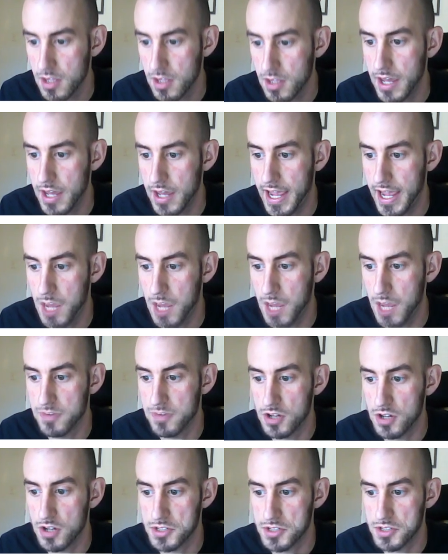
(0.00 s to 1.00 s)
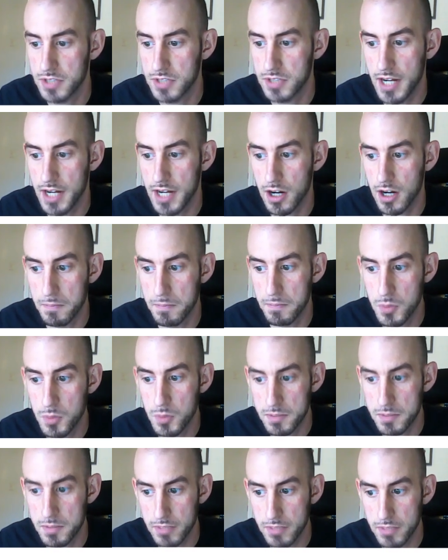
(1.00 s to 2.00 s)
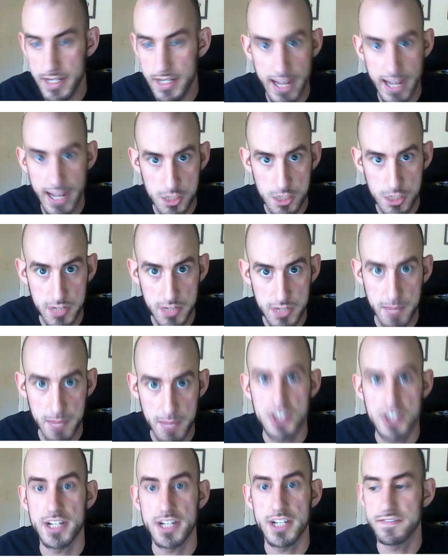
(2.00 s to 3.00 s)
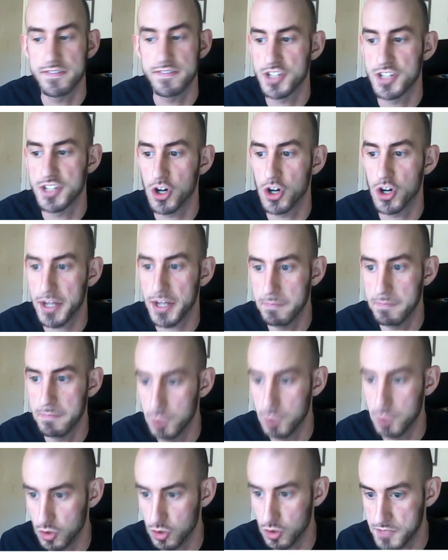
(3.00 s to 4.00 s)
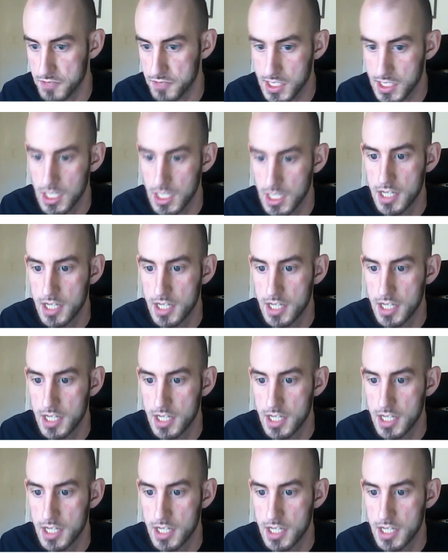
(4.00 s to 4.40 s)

And we've also got our Booming Blade extra damage if the target moves.